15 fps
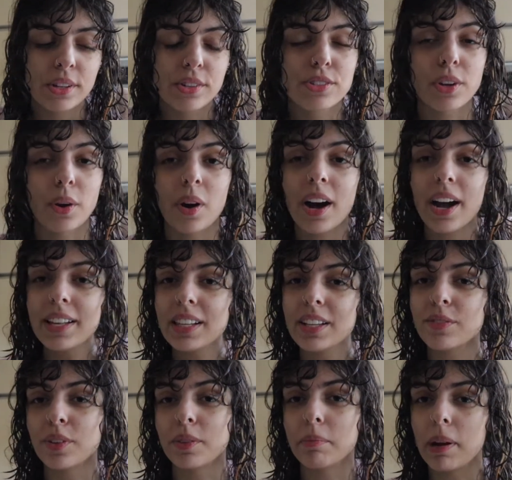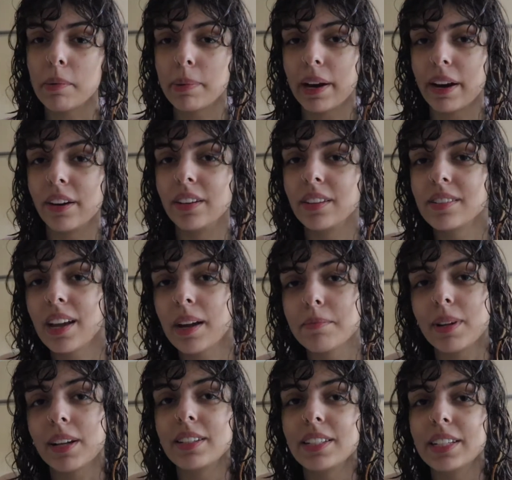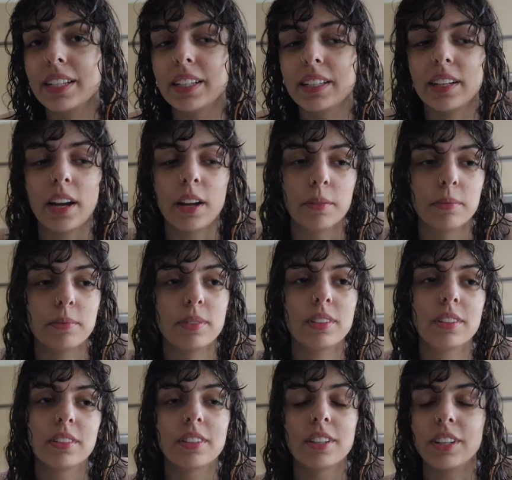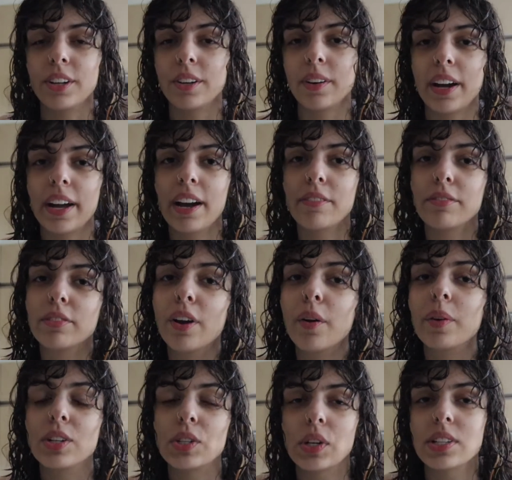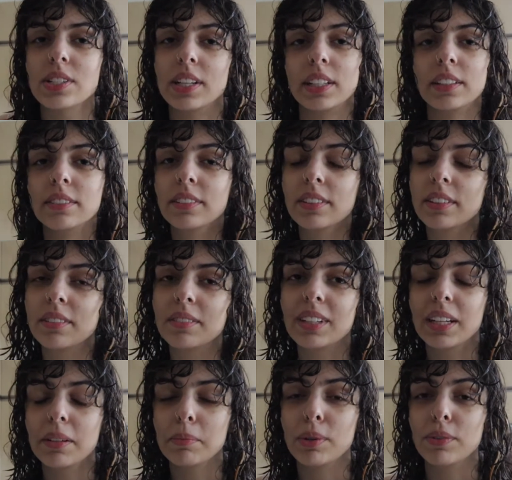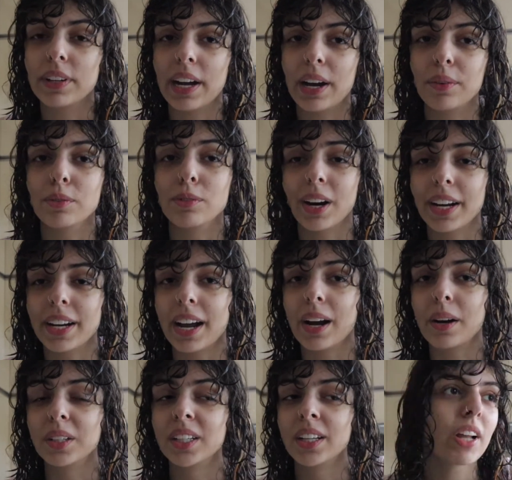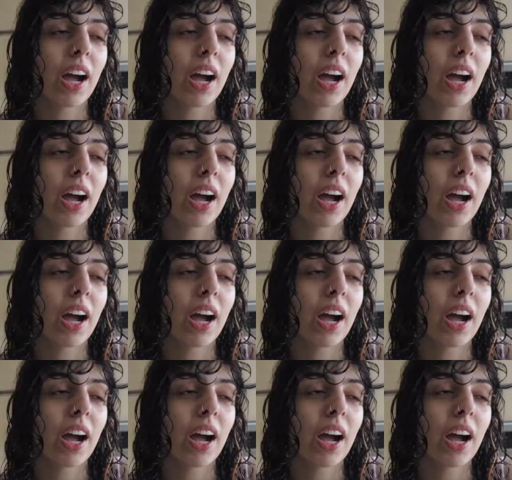so I live with my parents. I'm nineteen. I'm, you know, I have no interest in moving out right now.